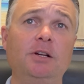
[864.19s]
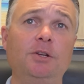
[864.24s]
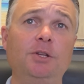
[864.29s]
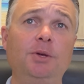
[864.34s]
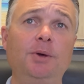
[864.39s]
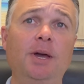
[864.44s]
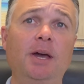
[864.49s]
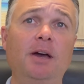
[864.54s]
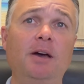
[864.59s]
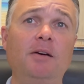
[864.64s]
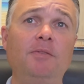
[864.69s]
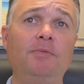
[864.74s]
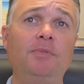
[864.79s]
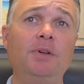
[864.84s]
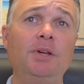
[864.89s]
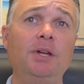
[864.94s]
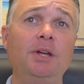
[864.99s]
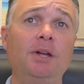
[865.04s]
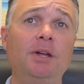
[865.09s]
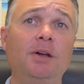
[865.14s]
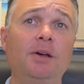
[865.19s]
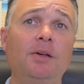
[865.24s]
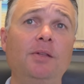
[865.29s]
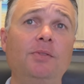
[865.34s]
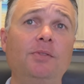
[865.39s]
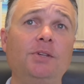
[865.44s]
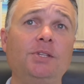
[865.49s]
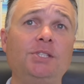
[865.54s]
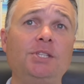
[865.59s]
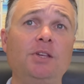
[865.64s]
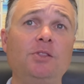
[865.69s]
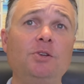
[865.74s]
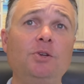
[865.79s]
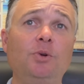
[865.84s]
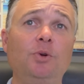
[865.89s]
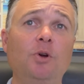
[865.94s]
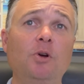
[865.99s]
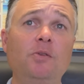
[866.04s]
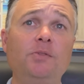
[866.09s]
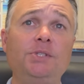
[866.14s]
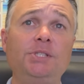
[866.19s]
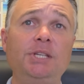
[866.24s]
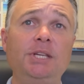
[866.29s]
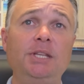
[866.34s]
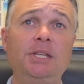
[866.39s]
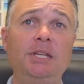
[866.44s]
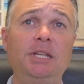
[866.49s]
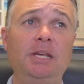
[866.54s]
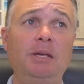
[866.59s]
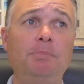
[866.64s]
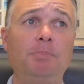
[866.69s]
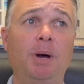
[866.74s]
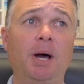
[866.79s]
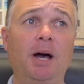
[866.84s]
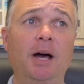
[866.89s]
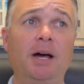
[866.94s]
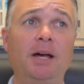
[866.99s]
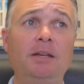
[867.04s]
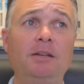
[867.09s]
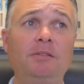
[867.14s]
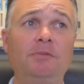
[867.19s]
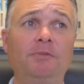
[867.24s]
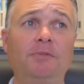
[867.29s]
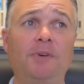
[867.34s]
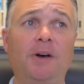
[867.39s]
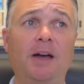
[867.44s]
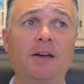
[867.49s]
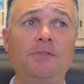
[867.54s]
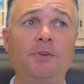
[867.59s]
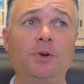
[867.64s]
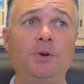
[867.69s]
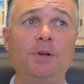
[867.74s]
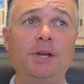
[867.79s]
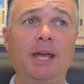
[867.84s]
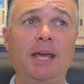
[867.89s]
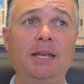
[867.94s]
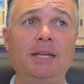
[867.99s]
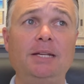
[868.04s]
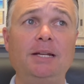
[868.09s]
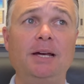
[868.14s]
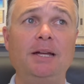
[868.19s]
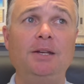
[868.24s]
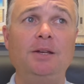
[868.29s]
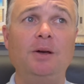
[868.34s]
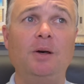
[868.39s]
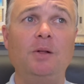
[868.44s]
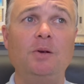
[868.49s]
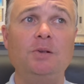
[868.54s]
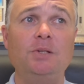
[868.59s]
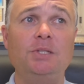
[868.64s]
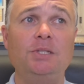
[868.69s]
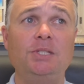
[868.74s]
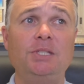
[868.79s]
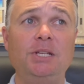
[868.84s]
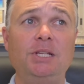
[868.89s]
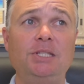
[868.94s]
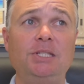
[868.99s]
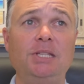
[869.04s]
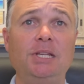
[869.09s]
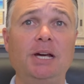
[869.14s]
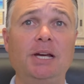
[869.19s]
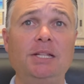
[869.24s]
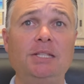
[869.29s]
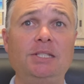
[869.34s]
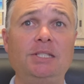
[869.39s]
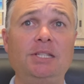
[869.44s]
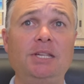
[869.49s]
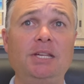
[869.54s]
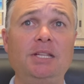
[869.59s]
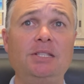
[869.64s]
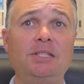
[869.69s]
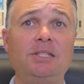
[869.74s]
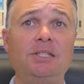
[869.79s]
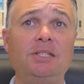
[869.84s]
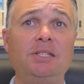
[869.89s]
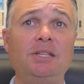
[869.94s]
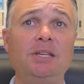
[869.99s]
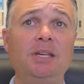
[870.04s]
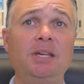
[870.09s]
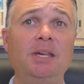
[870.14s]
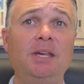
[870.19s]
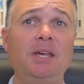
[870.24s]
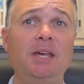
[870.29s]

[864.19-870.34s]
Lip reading: You have the Southern Grove CDD bond, $589.69,